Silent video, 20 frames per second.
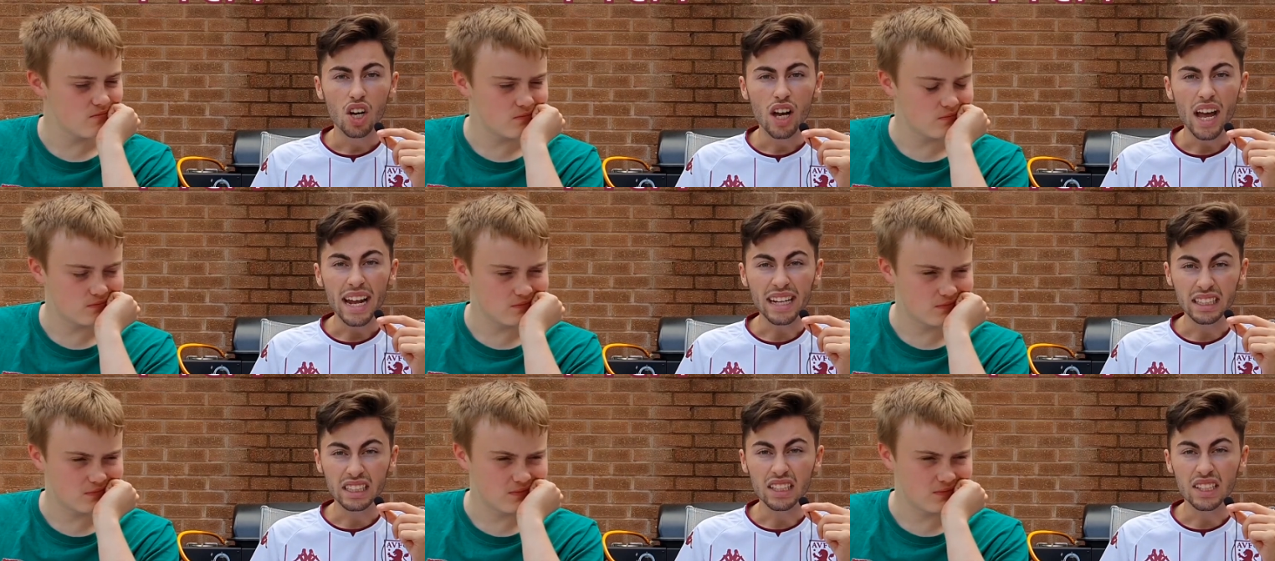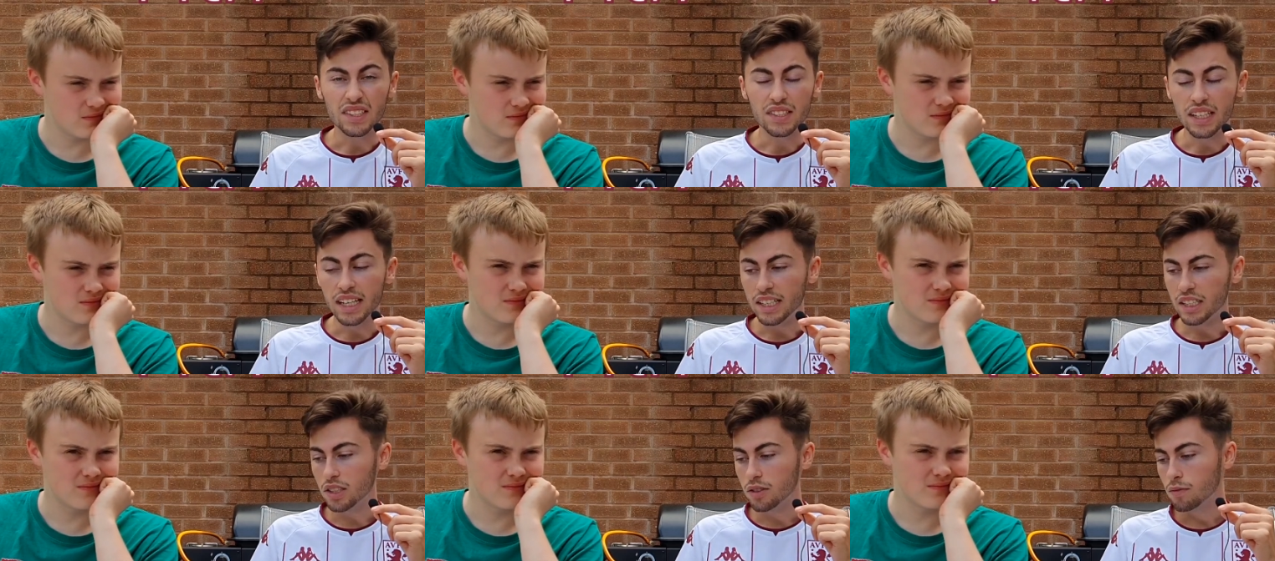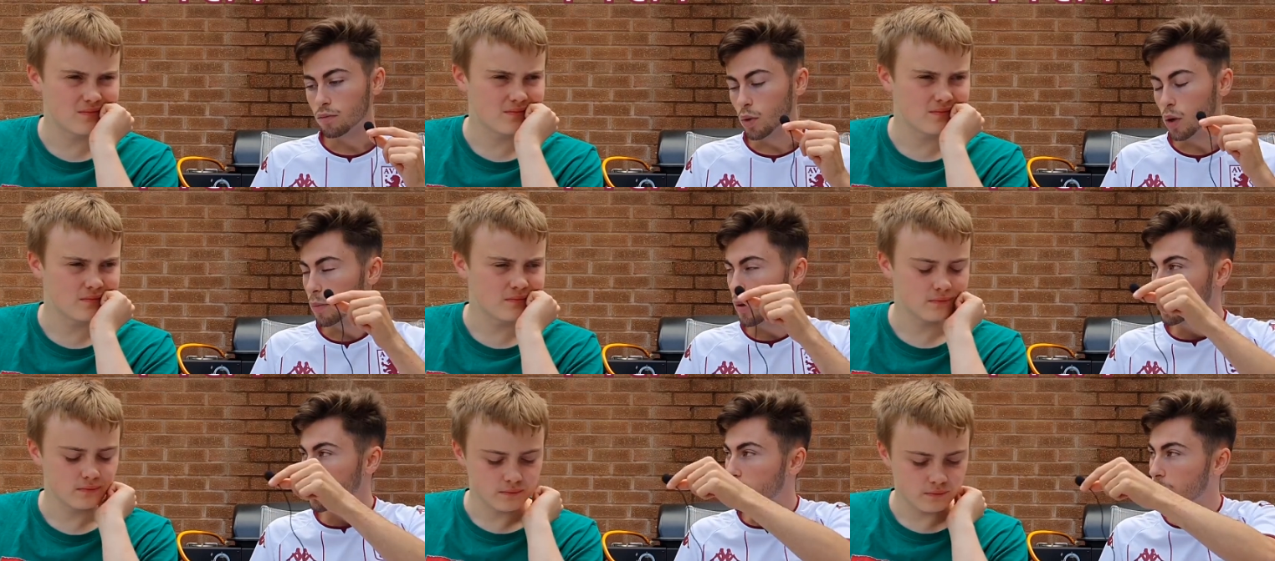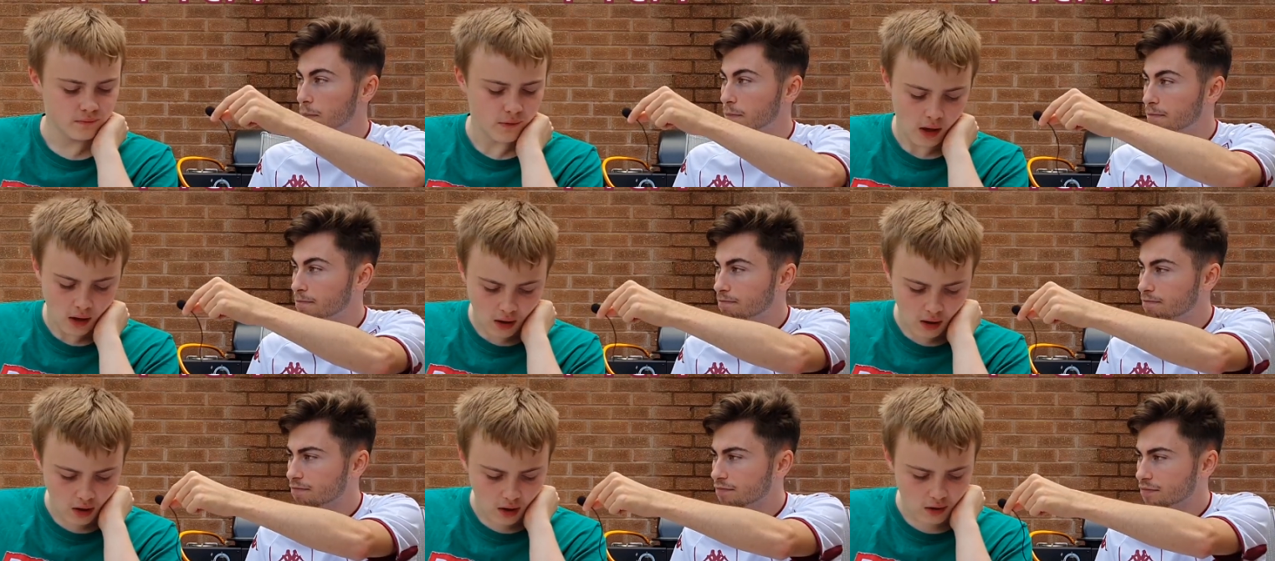Speaker 1: into the season. What about you?
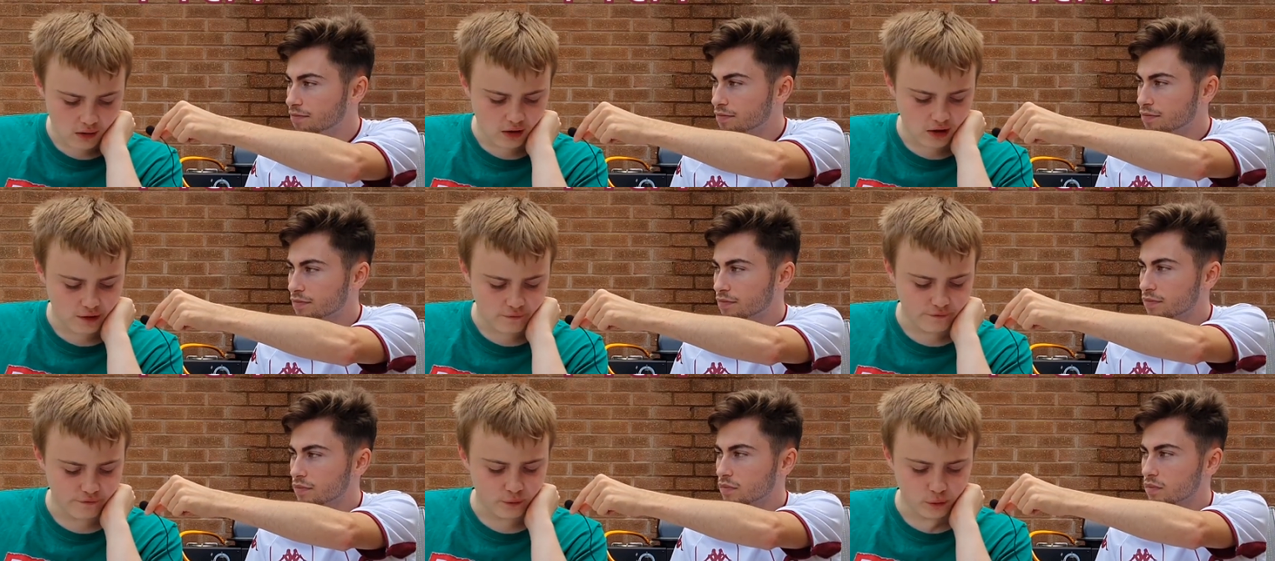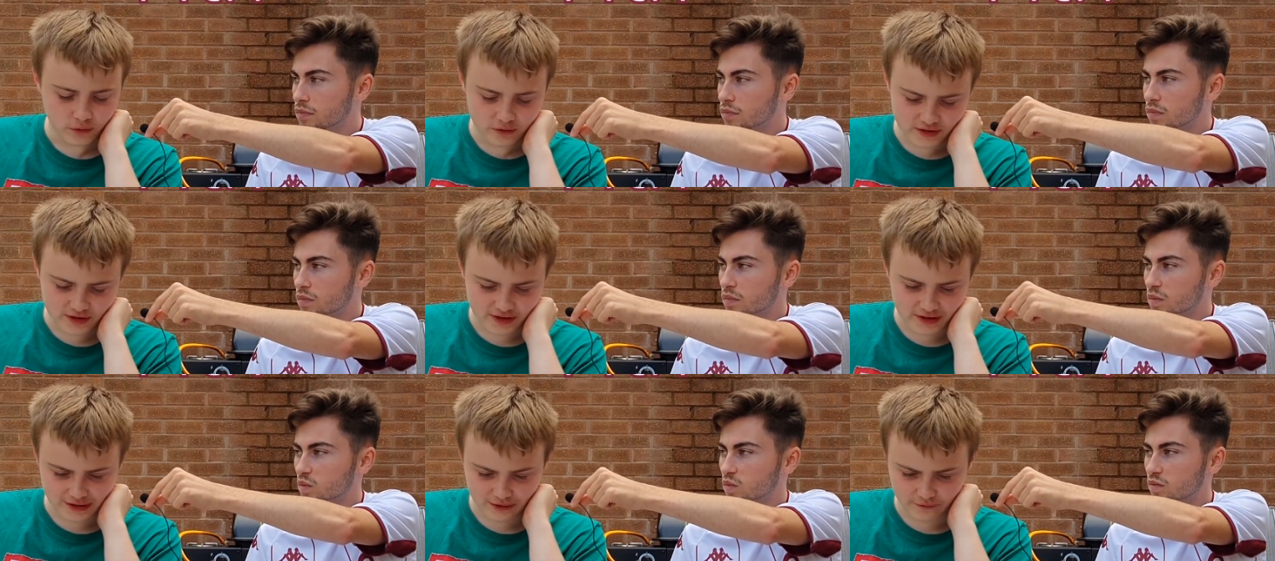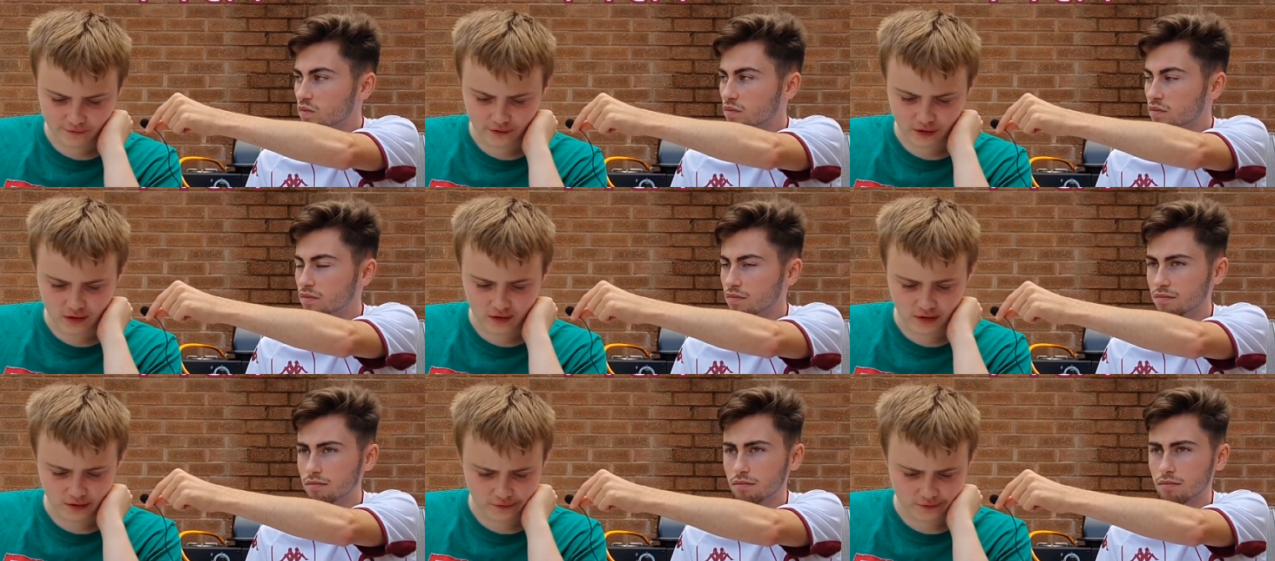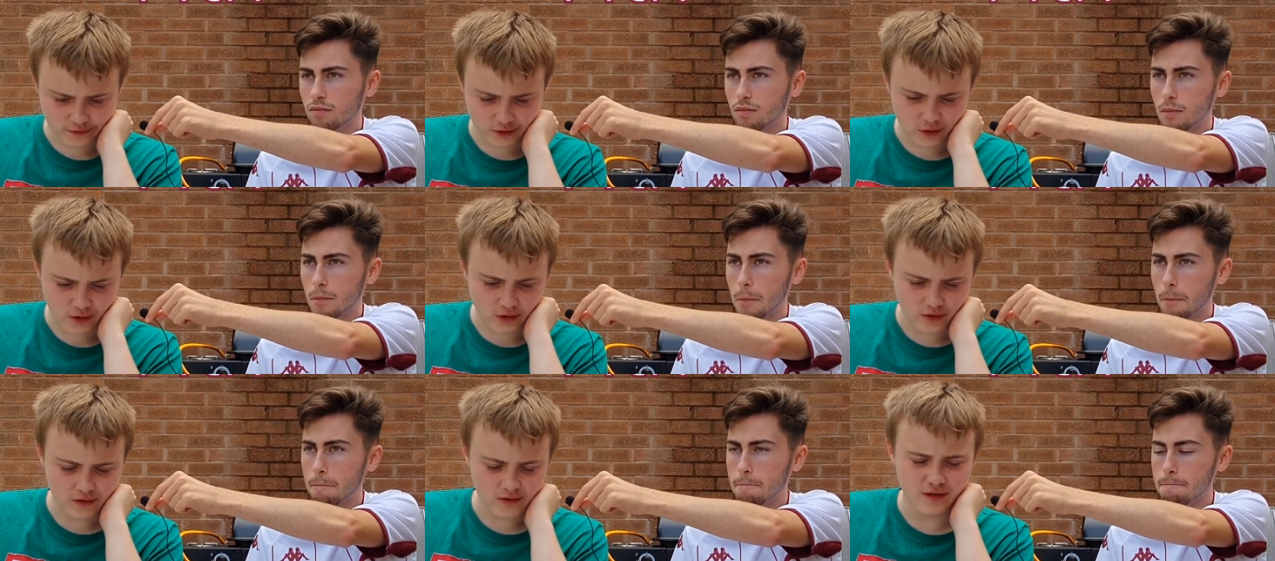A 14th, I've
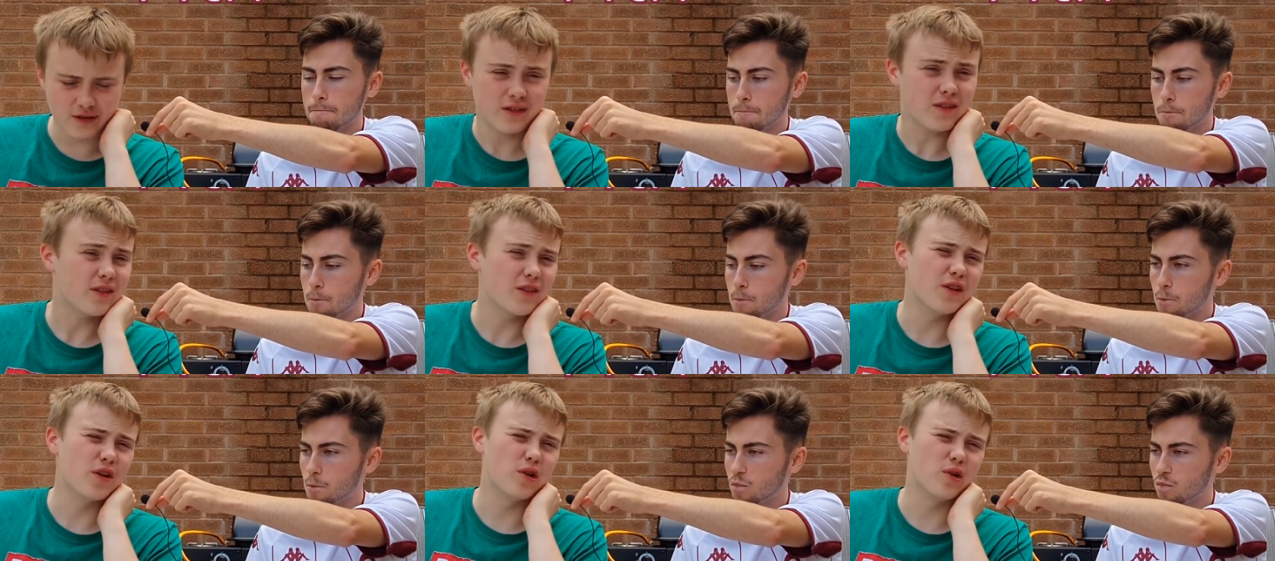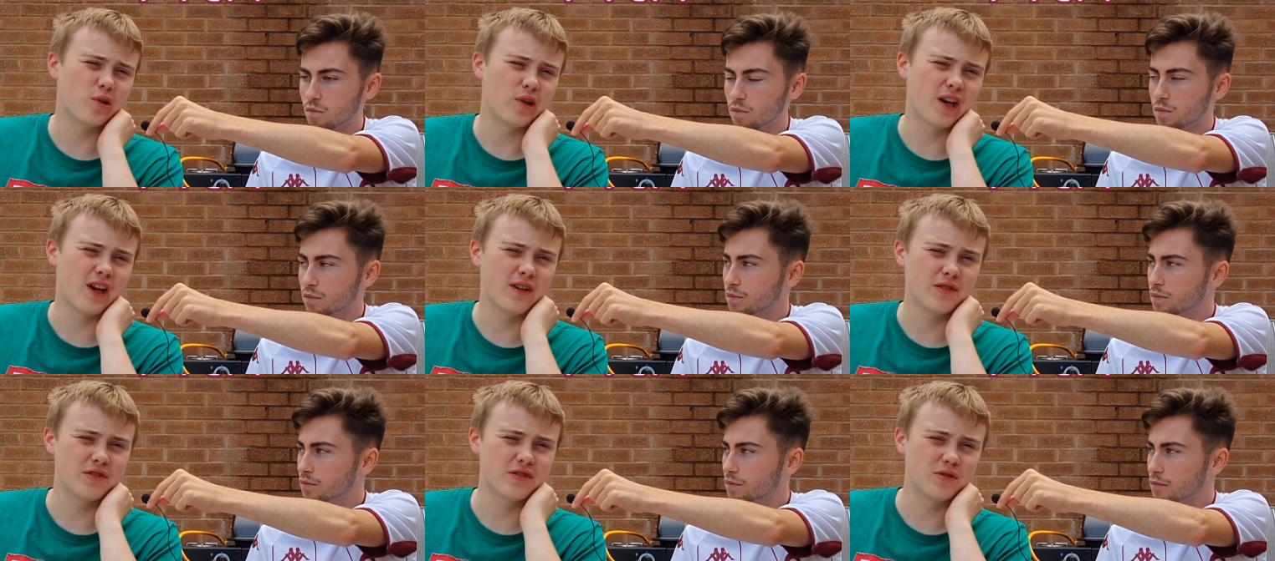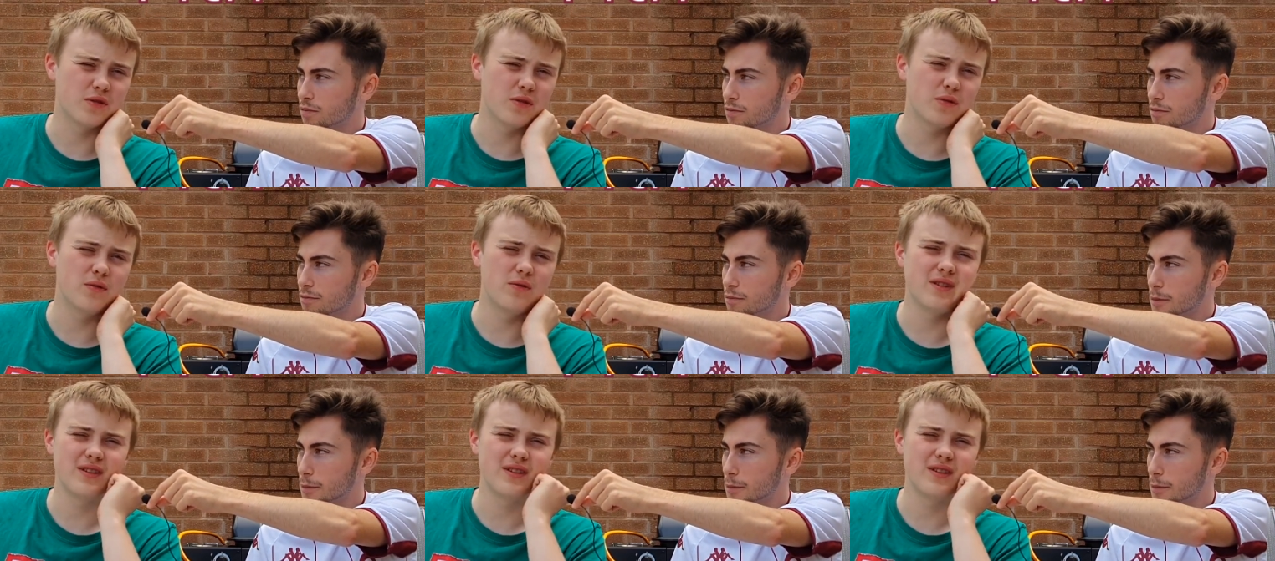got Newcastle.